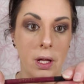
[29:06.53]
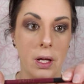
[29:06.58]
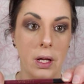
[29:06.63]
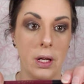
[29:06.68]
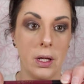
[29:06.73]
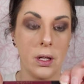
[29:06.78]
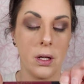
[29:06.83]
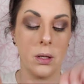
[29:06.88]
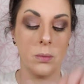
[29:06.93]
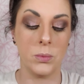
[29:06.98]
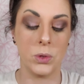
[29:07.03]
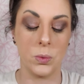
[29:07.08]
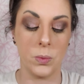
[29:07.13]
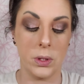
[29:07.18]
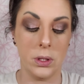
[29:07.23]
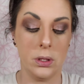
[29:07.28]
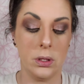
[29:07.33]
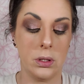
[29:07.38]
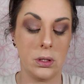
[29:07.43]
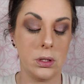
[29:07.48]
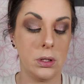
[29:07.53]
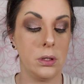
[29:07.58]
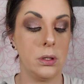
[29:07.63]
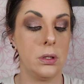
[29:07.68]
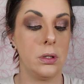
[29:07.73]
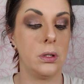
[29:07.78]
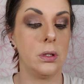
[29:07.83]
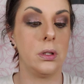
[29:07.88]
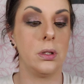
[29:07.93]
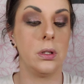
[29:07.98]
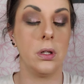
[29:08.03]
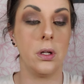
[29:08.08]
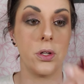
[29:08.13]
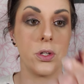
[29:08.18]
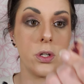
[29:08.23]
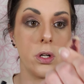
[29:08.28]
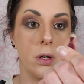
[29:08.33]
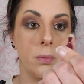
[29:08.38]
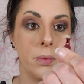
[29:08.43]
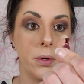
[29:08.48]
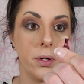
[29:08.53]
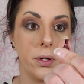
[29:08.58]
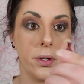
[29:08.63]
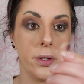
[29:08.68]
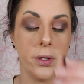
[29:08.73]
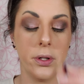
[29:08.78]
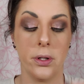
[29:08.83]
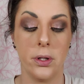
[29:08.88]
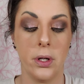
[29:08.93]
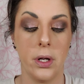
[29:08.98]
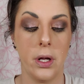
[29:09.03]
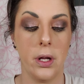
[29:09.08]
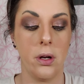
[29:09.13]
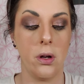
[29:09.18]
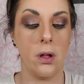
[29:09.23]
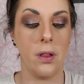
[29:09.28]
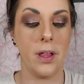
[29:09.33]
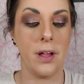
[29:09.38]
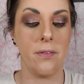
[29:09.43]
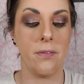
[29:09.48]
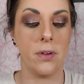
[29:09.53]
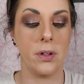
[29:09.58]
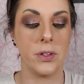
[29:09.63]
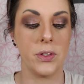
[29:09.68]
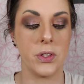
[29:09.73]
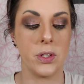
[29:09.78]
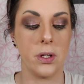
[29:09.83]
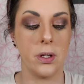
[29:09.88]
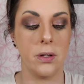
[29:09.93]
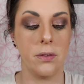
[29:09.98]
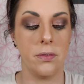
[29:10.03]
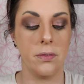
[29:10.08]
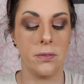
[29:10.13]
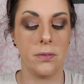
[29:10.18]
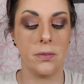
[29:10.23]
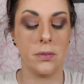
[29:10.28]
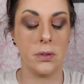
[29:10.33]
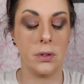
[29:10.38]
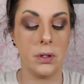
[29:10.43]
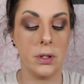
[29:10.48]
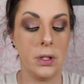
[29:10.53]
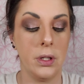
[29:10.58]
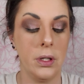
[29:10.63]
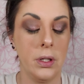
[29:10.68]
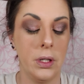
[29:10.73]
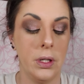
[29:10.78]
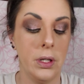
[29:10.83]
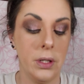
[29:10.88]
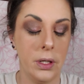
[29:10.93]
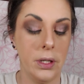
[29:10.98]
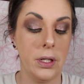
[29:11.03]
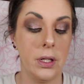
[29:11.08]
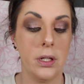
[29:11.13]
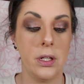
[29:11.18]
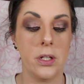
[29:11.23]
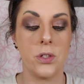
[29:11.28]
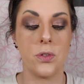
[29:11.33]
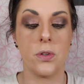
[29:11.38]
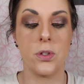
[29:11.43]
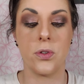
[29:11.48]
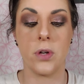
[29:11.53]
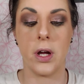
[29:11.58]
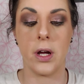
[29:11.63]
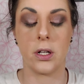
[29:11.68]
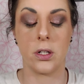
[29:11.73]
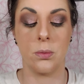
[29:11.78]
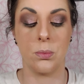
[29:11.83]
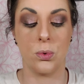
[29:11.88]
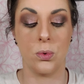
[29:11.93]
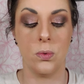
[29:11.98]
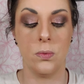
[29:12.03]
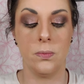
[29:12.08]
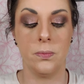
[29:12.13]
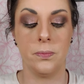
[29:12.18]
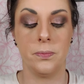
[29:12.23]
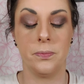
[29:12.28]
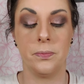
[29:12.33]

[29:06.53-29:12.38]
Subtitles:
It comes with a sharpener and all that fun stuff. It is retractable.